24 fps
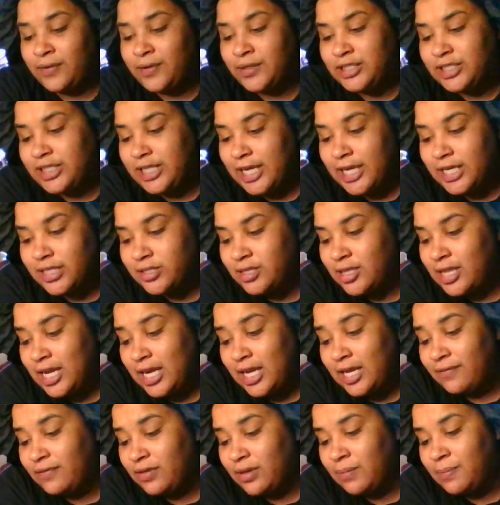you a chance, or they
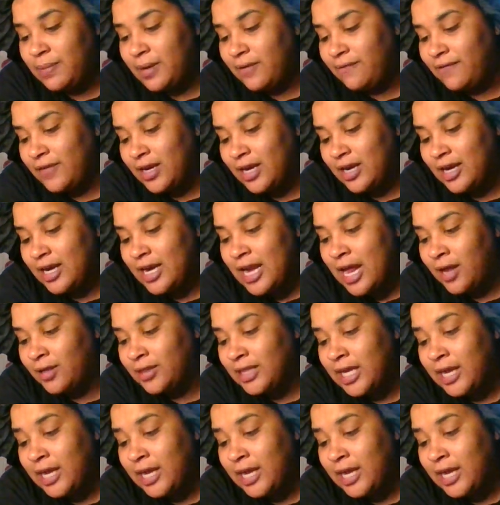didn't give you the benefit of the doubt.